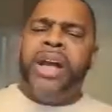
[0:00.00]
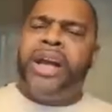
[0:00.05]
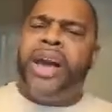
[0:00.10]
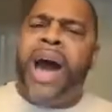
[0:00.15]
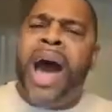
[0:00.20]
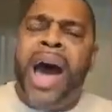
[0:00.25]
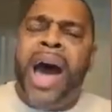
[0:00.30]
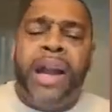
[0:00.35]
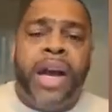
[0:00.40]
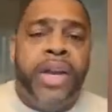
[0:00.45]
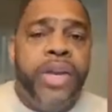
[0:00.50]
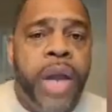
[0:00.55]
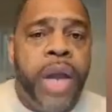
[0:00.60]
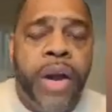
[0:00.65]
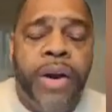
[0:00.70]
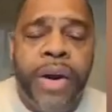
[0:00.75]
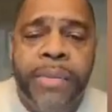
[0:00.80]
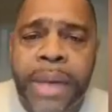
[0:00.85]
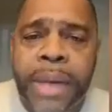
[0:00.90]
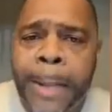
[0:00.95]
God, are you
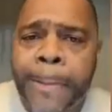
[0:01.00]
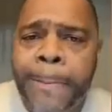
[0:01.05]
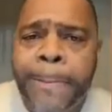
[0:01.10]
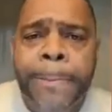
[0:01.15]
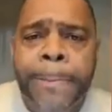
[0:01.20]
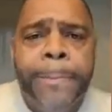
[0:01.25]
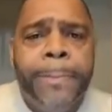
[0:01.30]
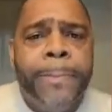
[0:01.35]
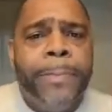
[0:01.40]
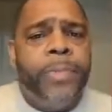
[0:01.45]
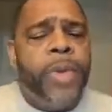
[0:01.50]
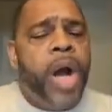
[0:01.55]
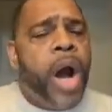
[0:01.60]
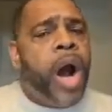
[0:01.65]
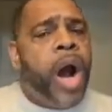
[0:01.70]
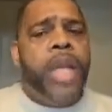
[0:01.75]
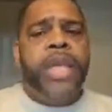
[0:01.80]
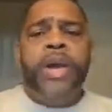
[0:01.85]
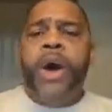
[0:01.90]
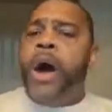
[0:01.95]
hearing me?
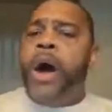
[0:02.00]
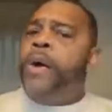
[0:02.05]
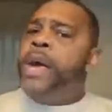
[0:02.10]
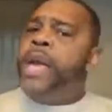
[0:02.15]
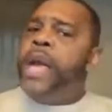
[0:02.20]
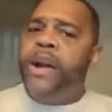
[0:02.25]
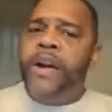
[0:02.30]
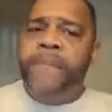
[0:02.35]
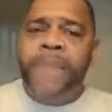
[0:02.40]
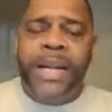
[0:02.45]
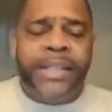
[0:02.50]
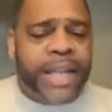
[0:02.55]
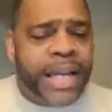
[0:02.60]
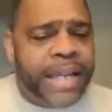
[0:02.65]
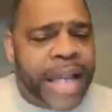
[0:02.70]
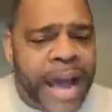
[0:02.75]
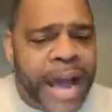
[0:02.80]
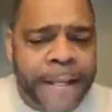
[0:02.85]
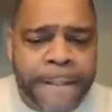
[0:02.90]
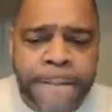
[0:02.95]
Are y'all hearing me
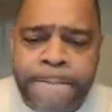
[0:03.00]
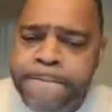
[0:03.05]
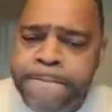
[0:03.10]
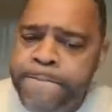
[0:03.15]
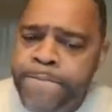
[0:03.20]
tonight?